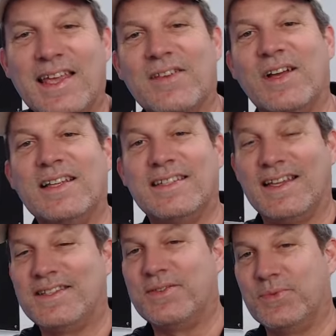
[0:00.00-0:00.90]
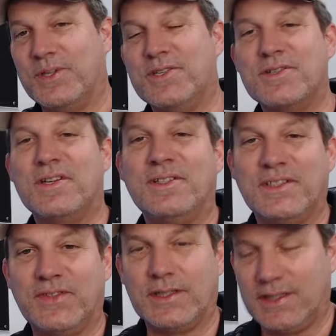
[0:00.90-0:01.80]
Well, we just
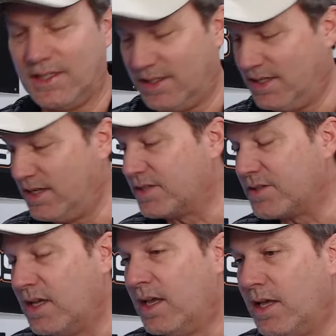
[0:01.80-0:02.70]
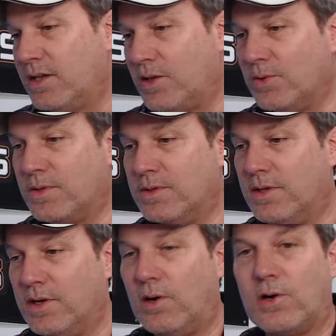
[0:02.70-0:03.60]
talked about that. Yes,
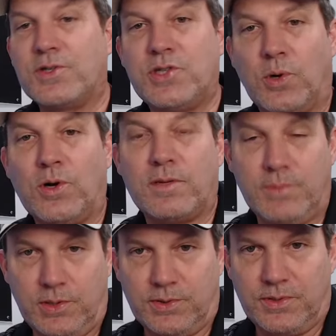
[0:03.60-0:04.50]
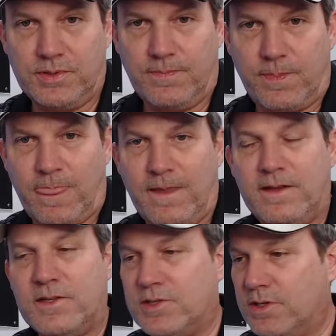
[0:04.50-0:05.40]
there are torque motors.
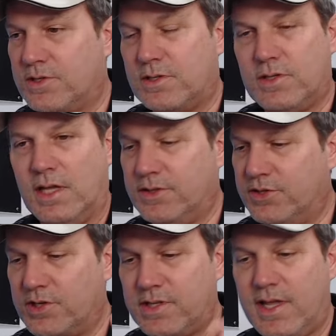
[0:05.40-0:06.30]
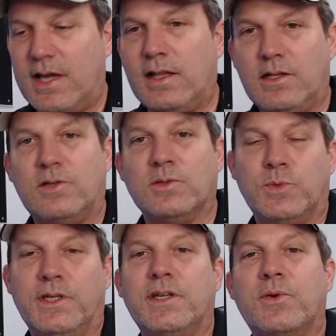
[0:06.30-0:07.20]
Just that alone
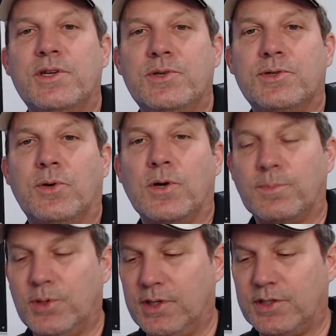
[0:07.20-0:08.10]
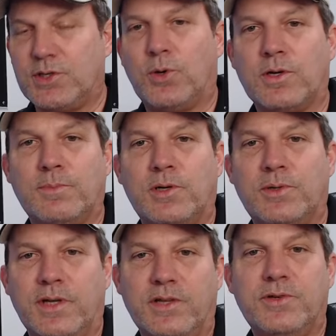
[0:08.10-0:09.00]
would increase your torque, putting a torque
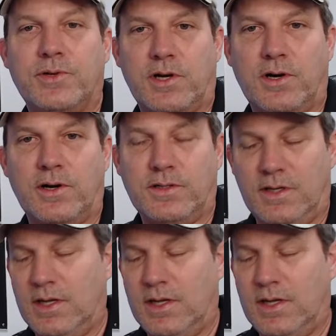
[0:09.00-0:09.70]
motor in your cart.